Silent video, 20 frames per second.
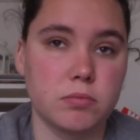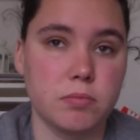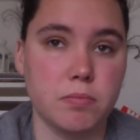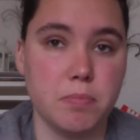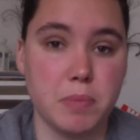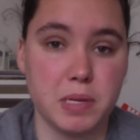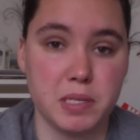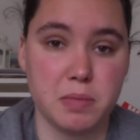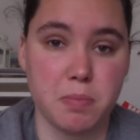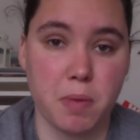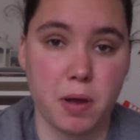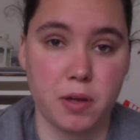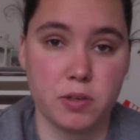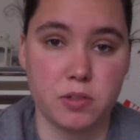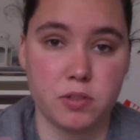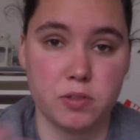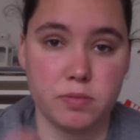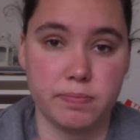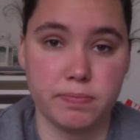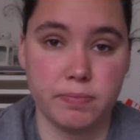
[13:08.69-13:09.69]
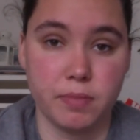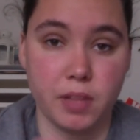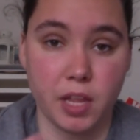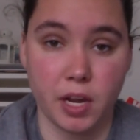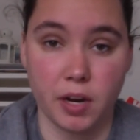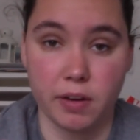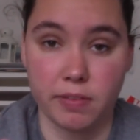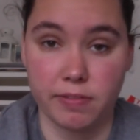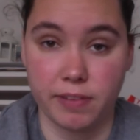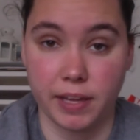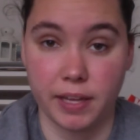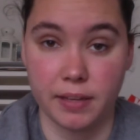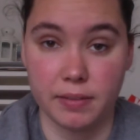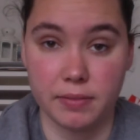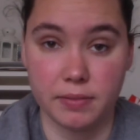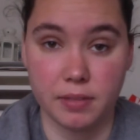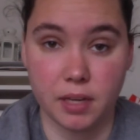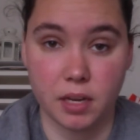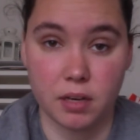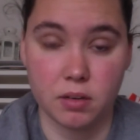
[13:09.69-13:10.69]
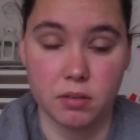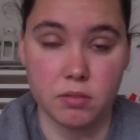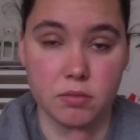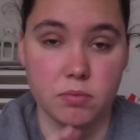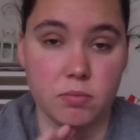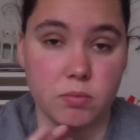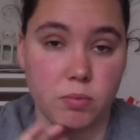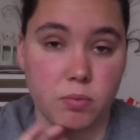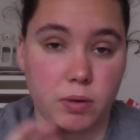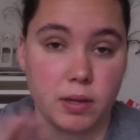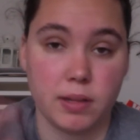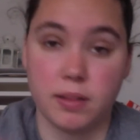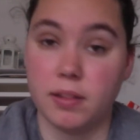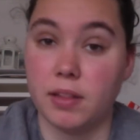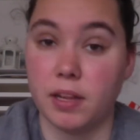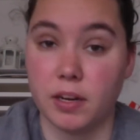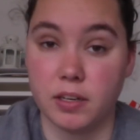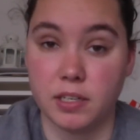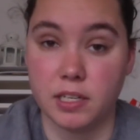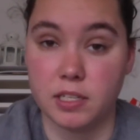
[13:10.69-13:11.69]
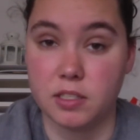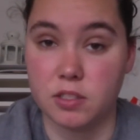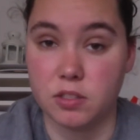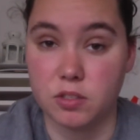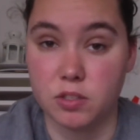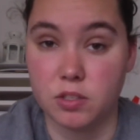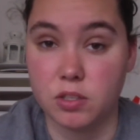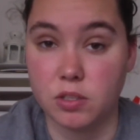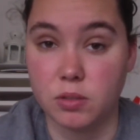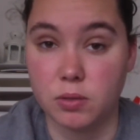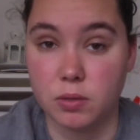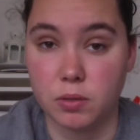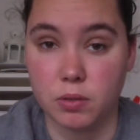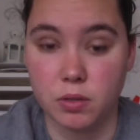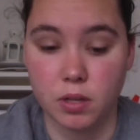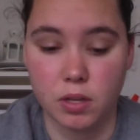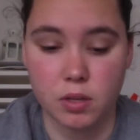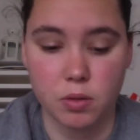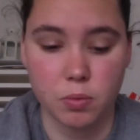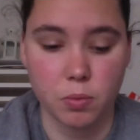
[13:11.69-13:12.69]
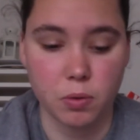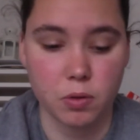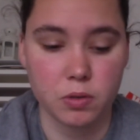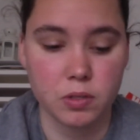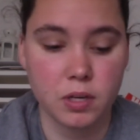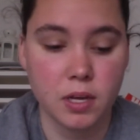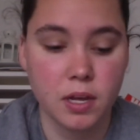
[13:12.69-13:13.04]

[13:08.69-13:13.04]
mismatch their fate and what they're destined to do in the world.